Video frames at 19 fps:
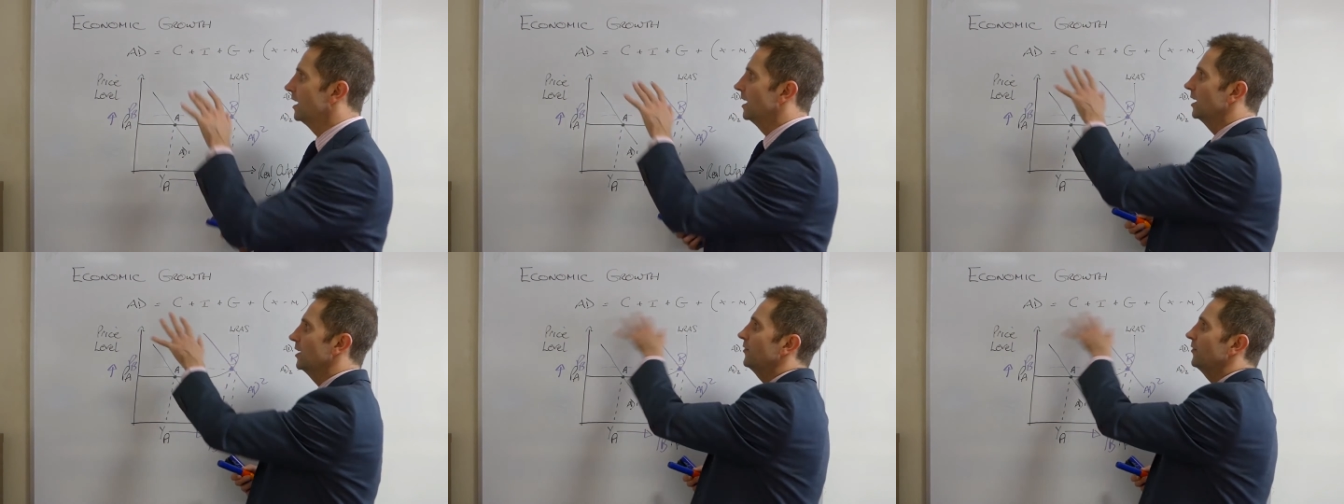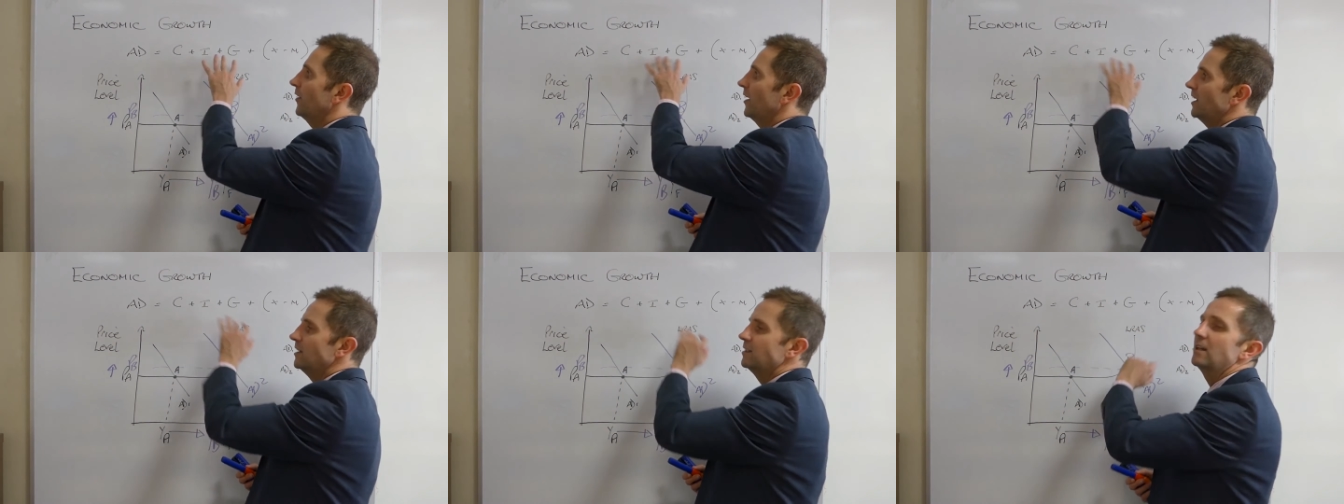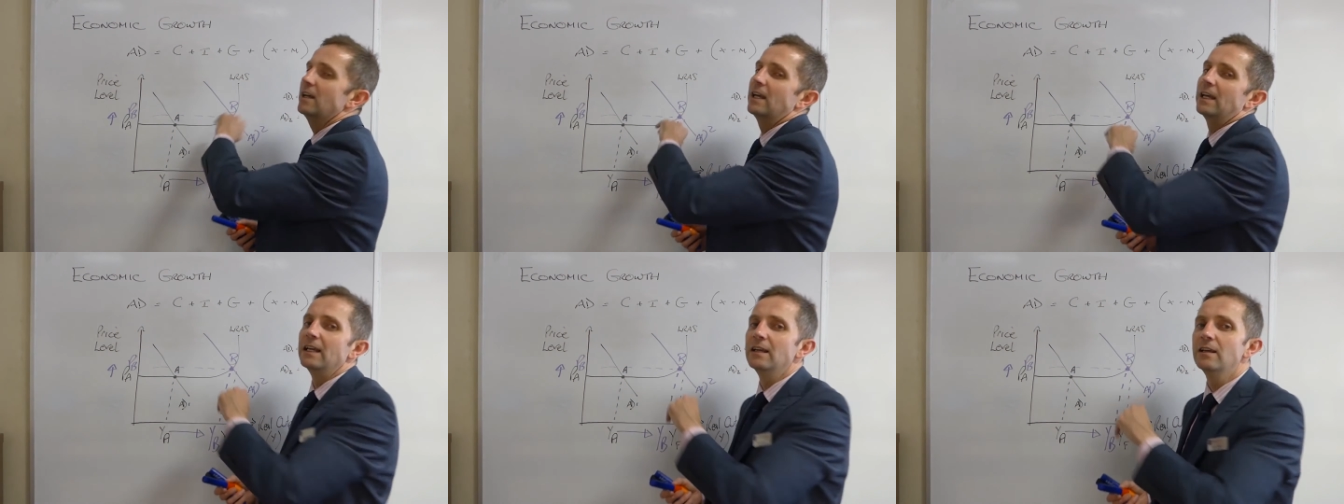if
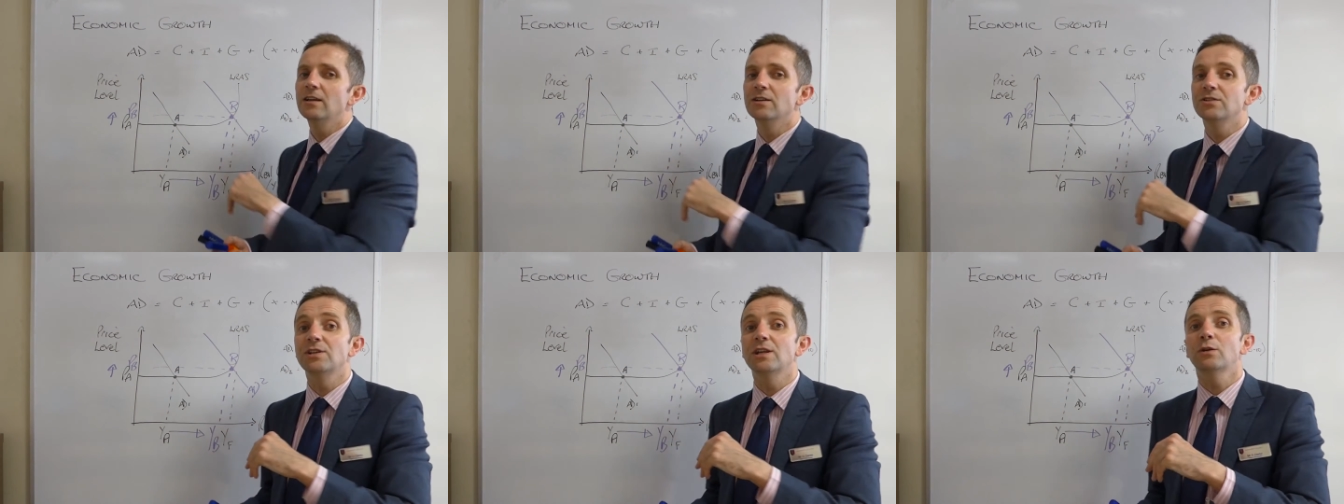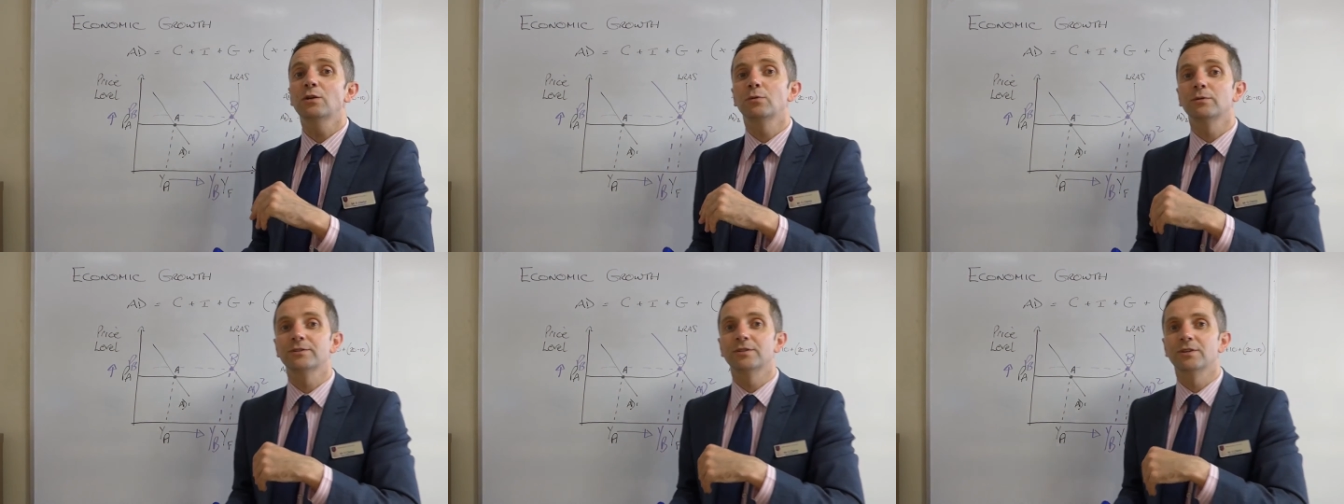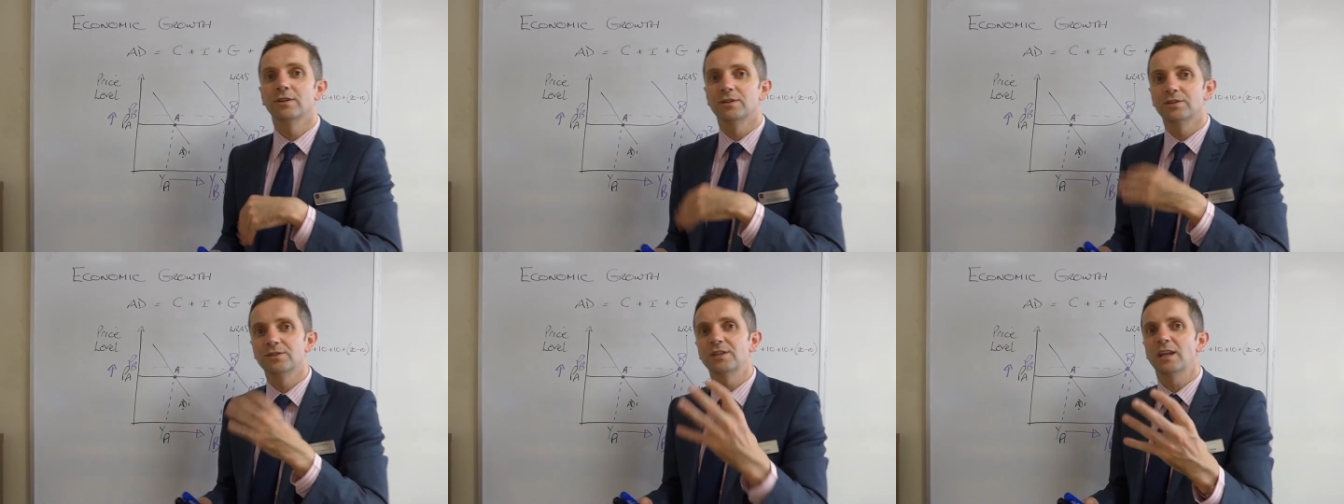AD is equal
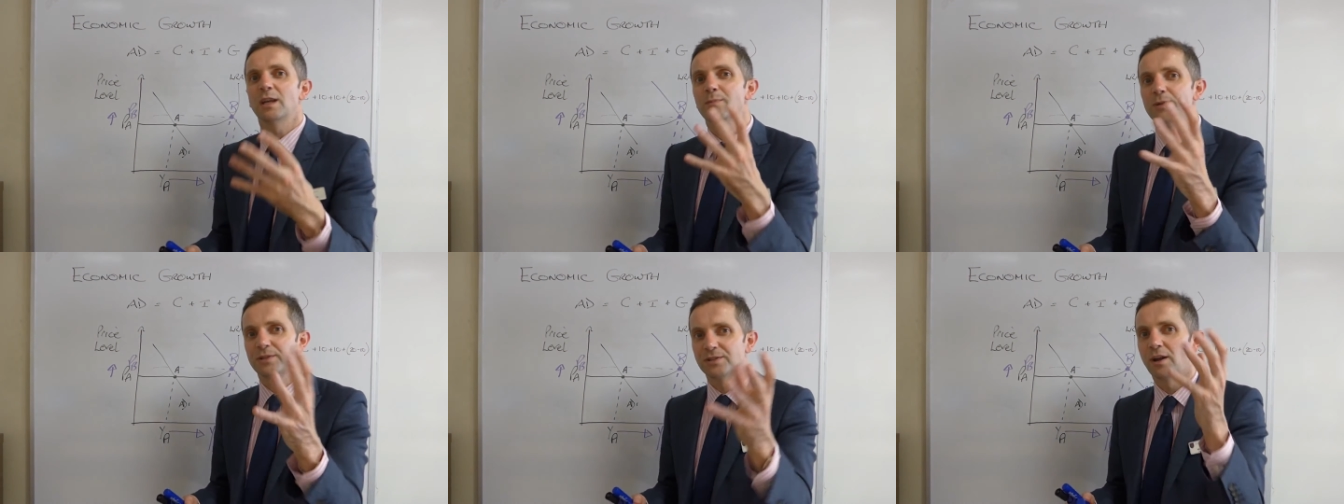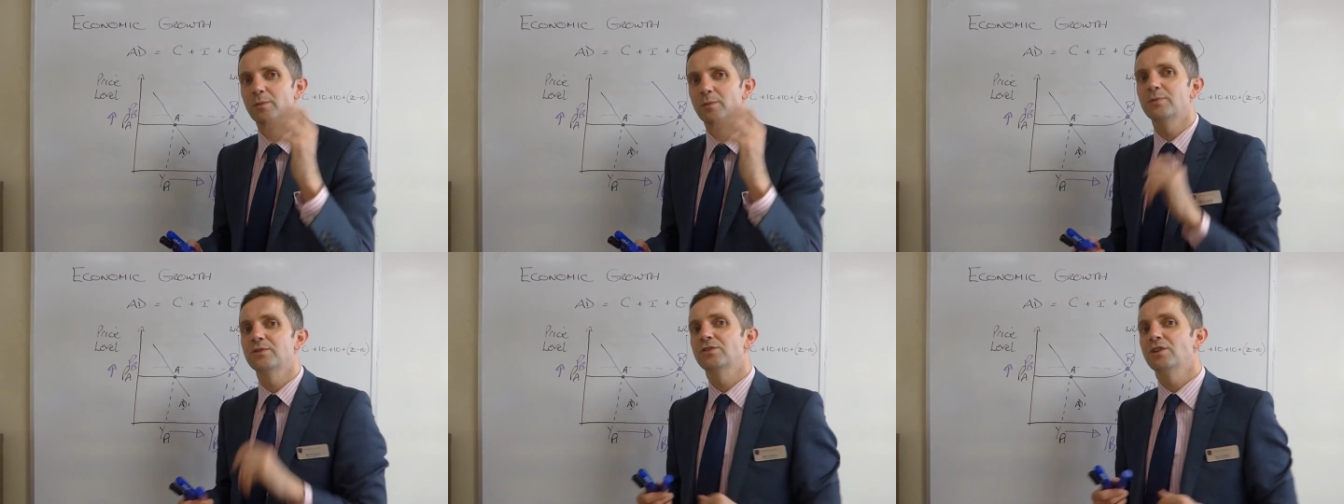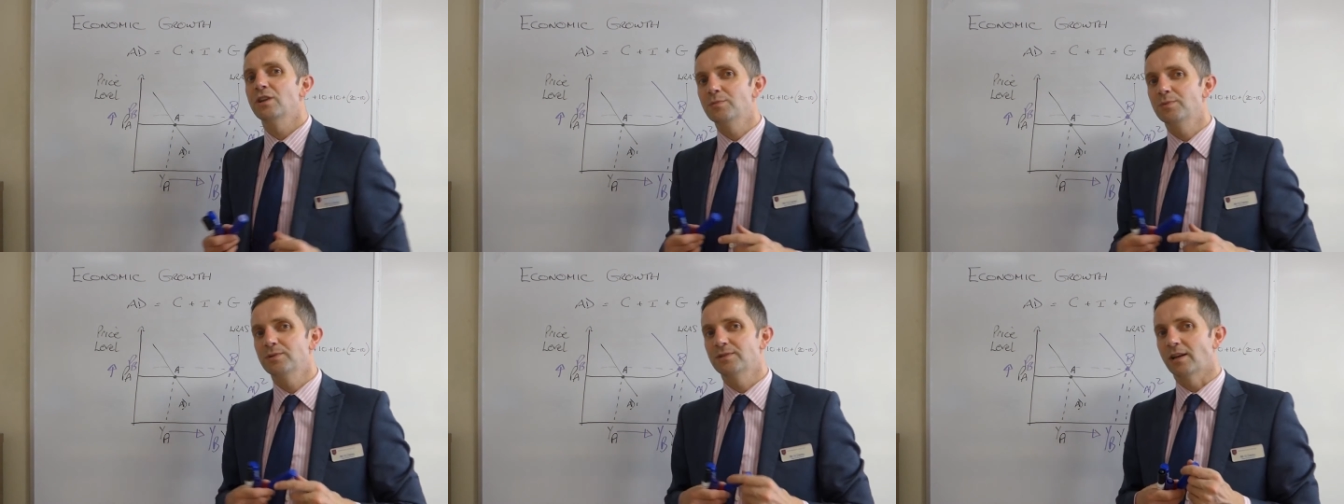to C plus I plus
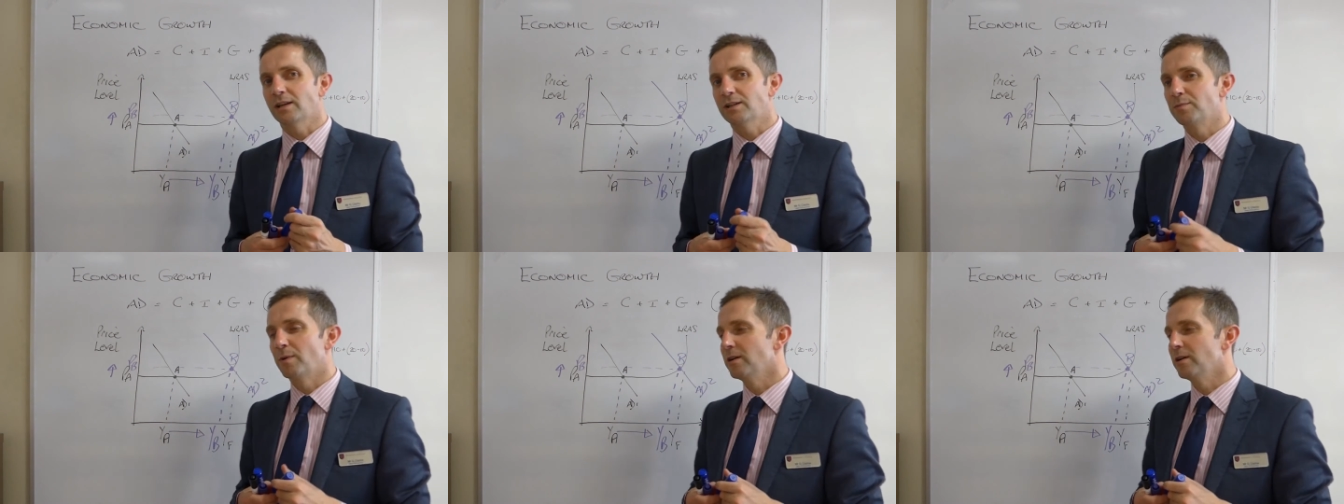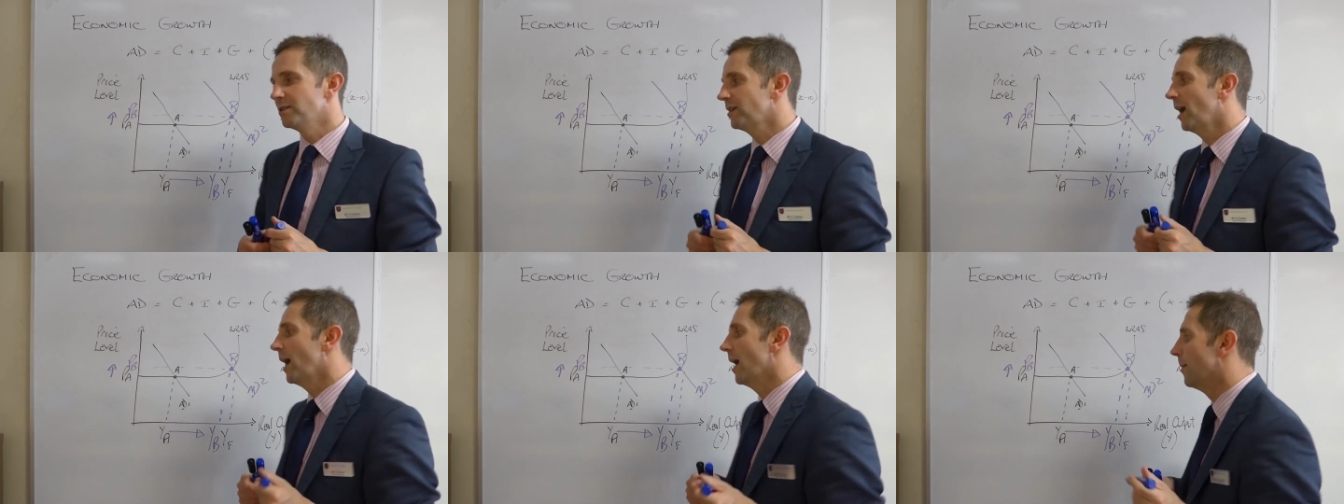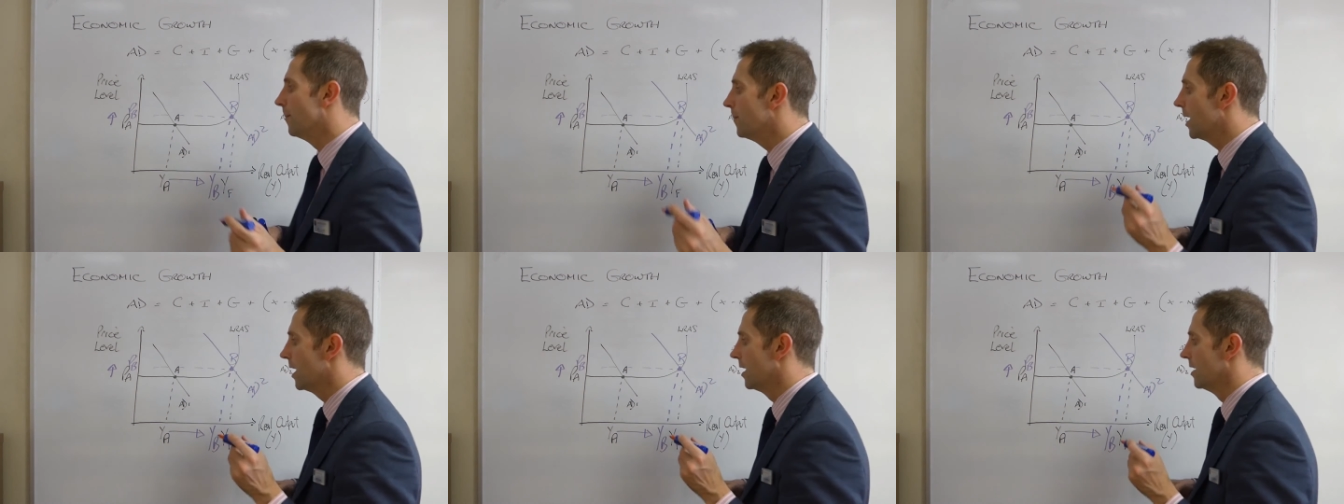G plus X minus
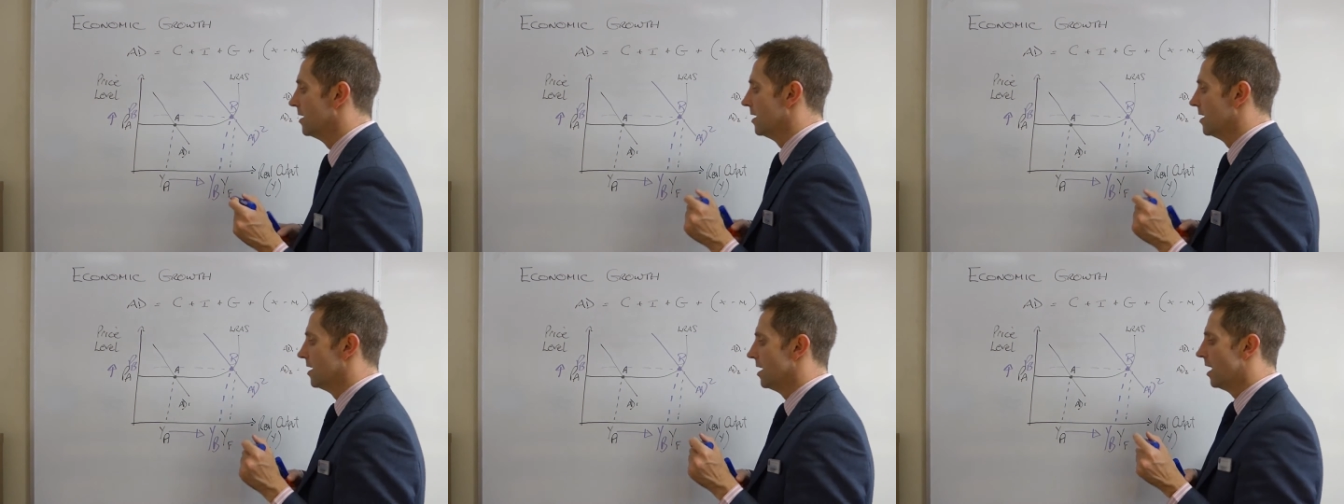M,